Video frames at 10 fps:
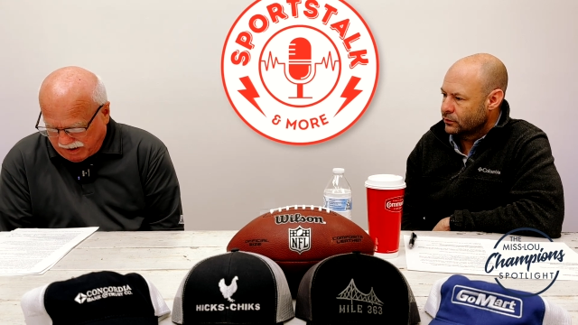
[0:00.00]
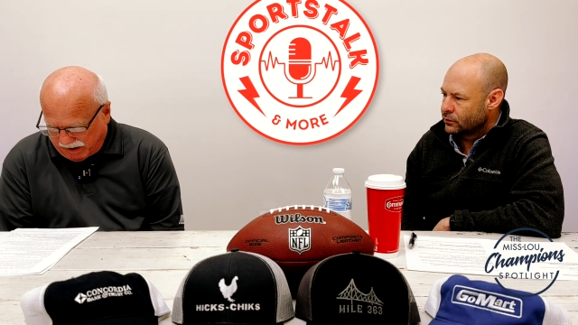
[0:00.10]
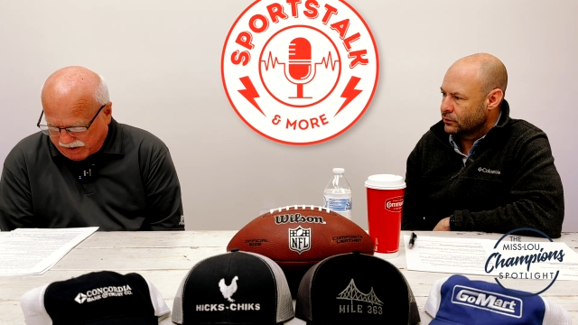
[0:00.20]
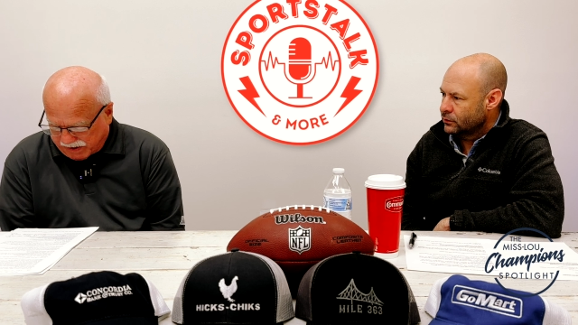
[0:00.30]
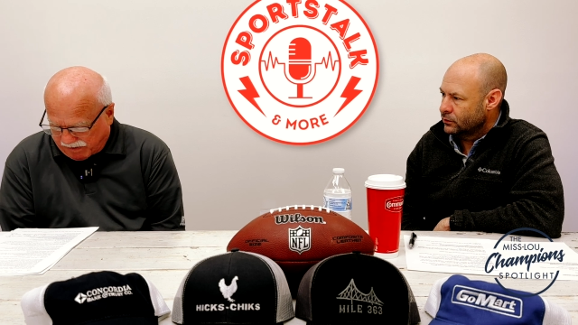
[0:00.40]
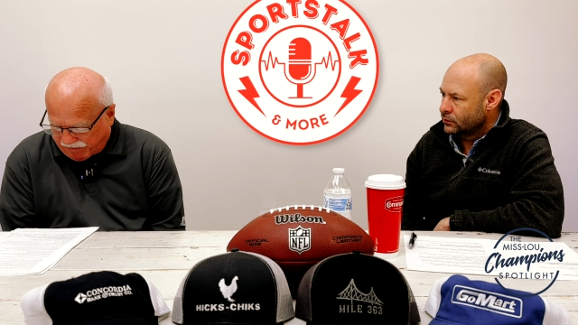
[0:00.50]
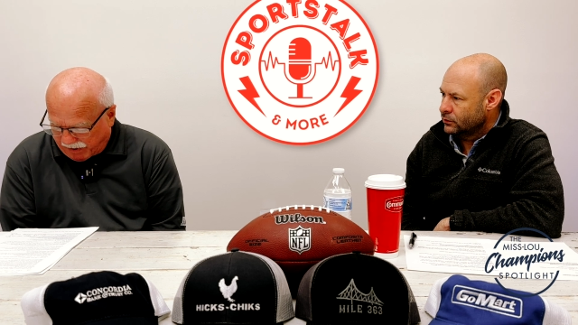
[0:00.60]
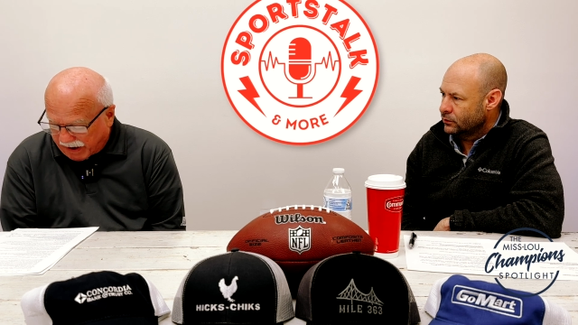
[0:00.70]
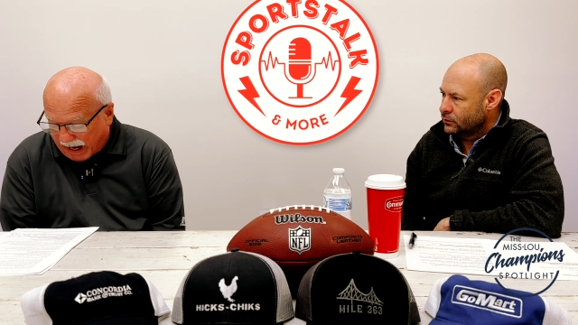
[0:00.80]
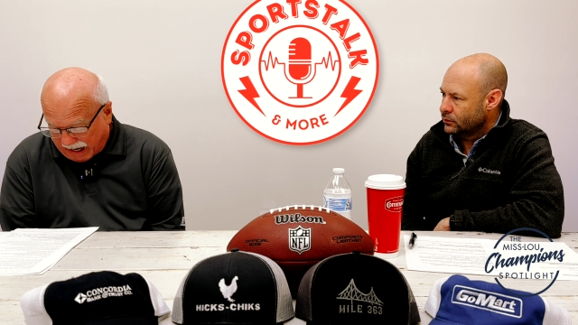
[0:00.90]
Speaker 1: it's
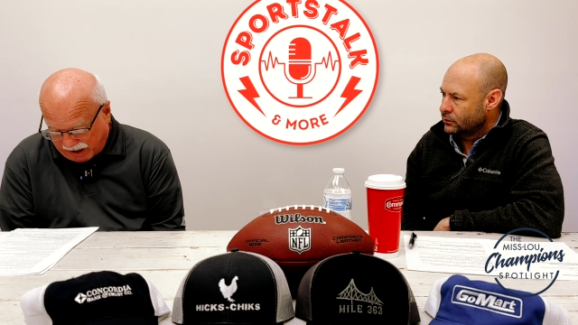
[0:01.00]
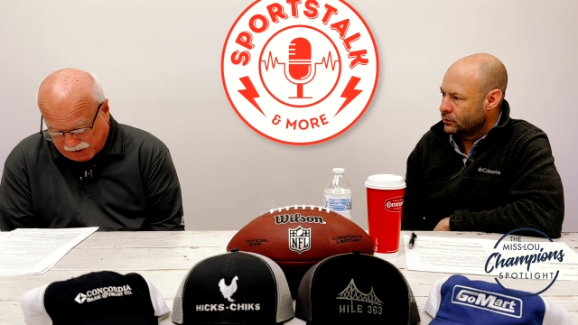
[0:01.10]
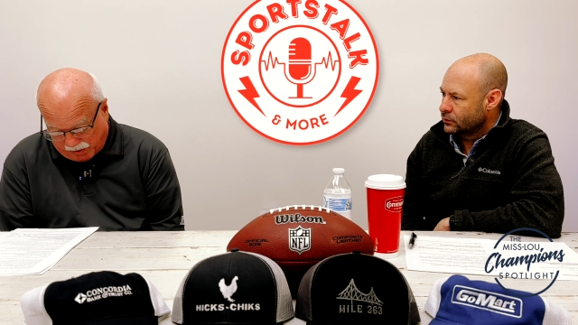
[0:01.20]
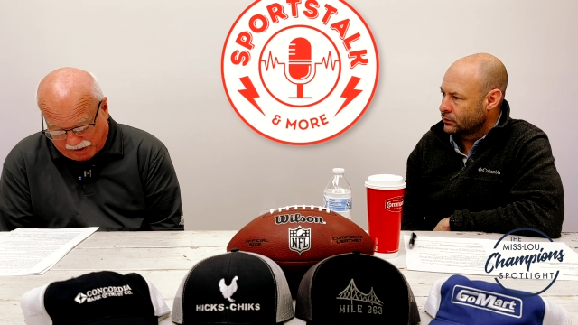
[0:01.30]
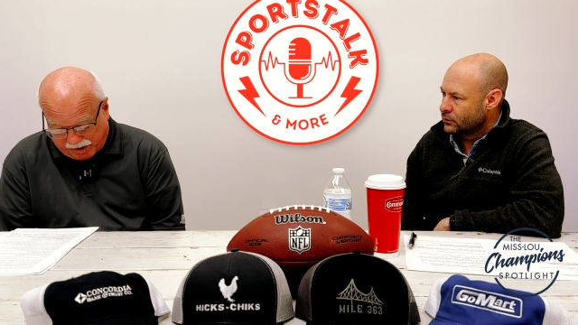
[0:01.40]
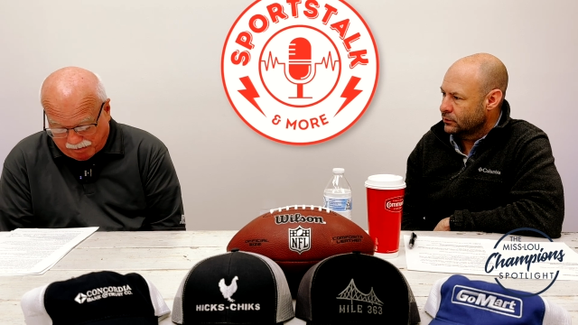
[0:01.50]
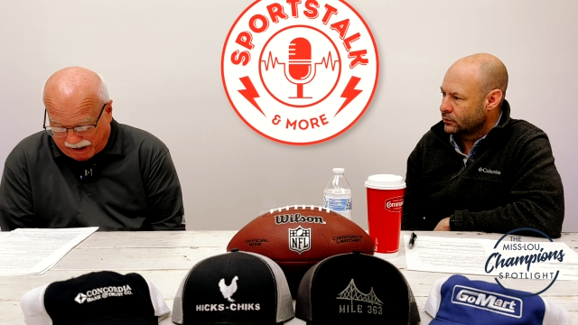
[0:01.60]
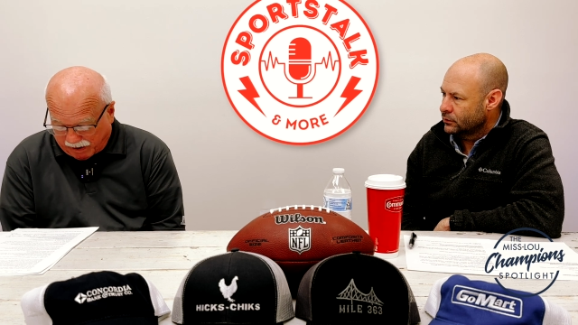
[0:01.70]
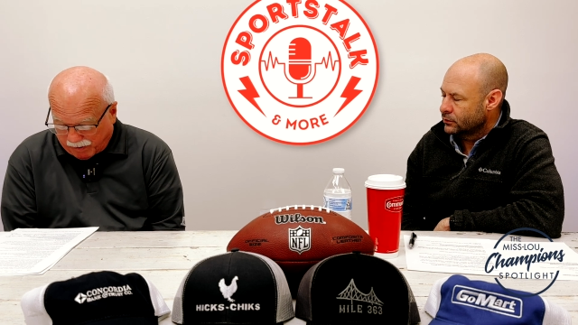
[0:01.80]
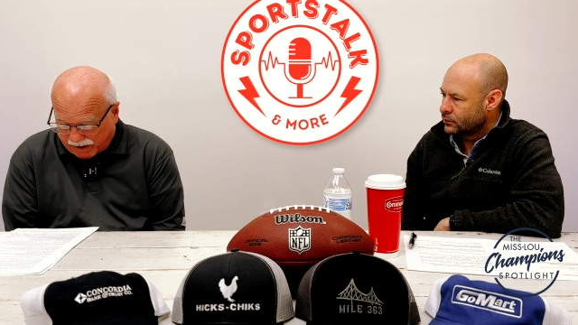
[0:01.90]
Ferriday High is going up to
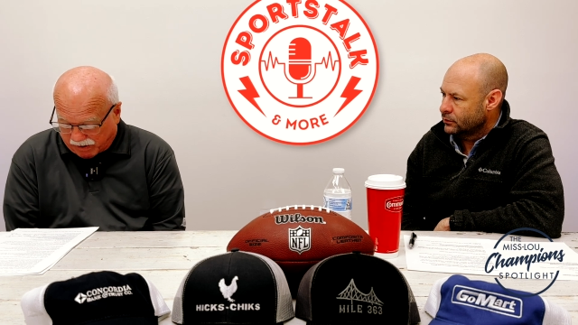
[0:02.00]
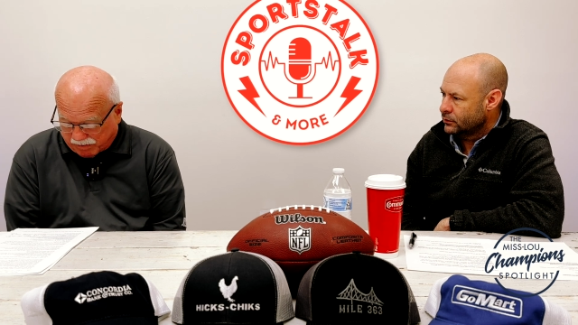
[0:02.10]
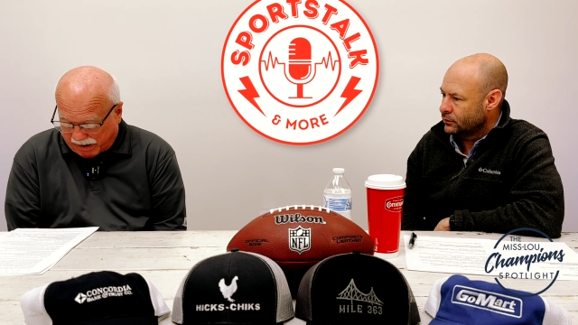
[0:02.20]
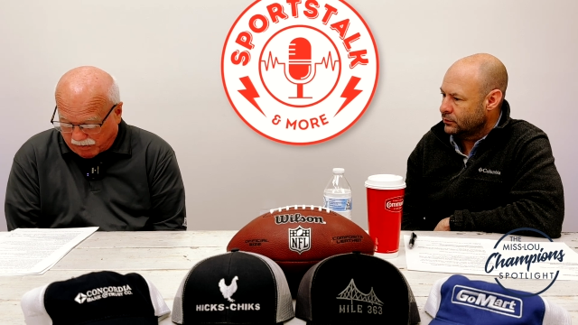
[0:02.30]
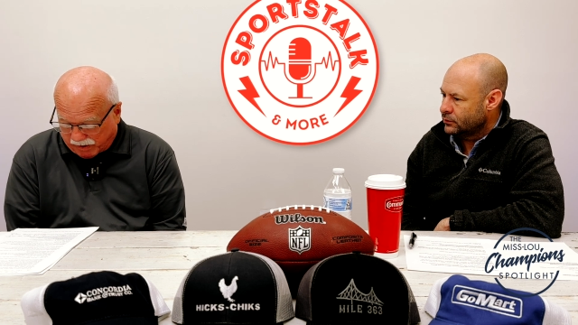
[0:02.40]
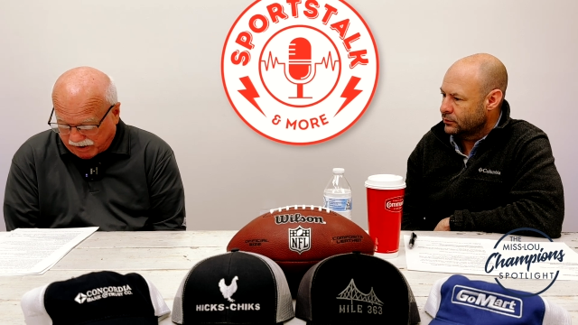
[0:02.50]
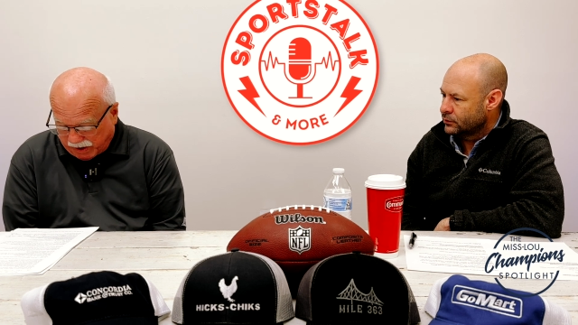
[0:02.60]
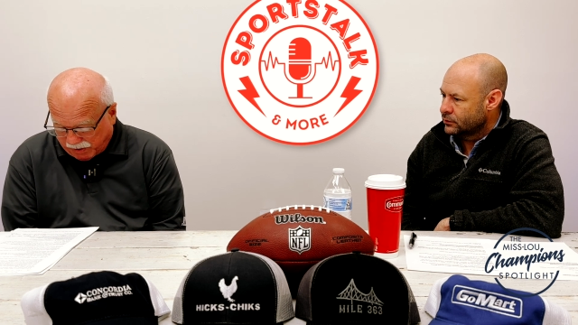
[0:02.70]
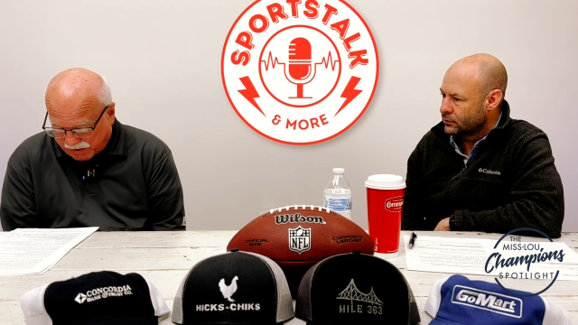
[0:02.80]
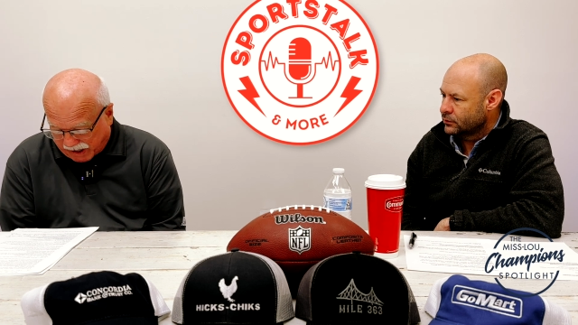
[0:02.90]
Mangham. We talked about what a
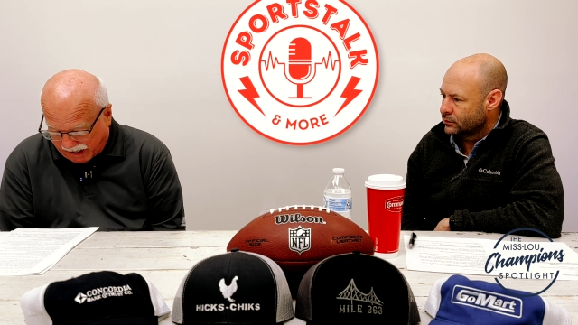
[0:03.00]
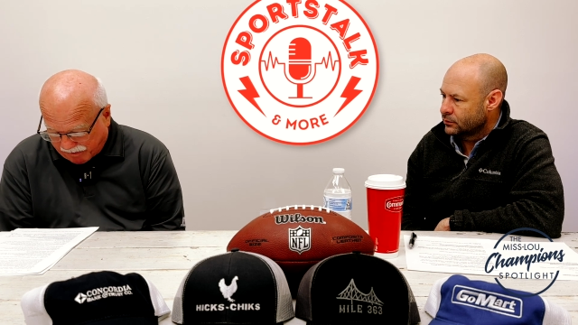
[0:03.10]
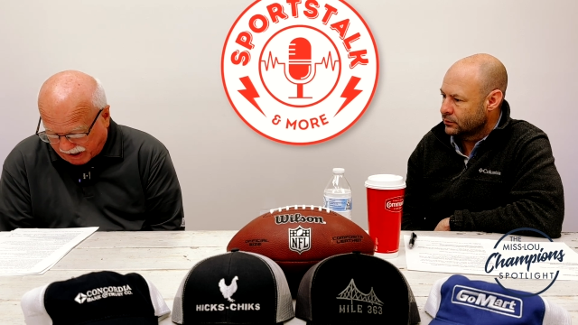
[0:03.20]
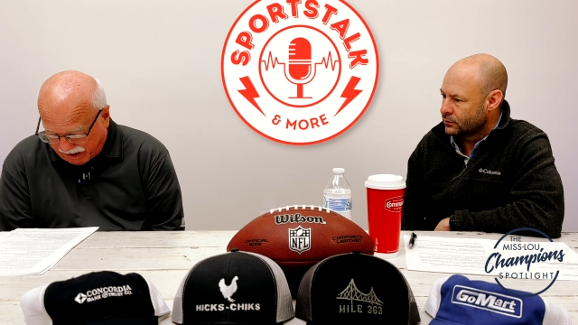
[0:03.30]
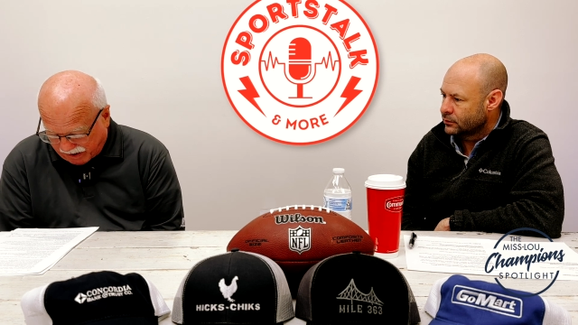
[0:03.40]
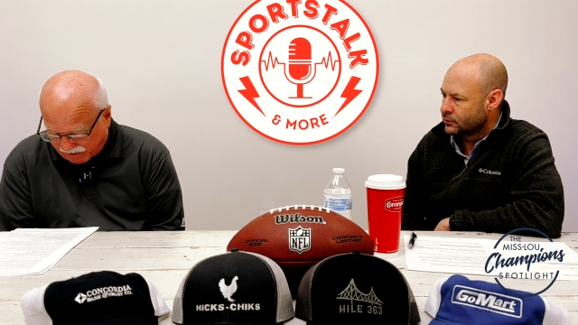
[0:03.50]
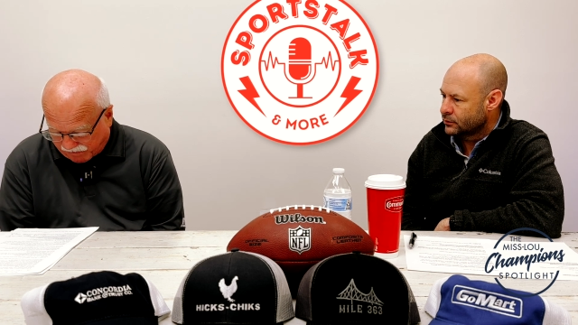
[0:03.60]
huge game that is.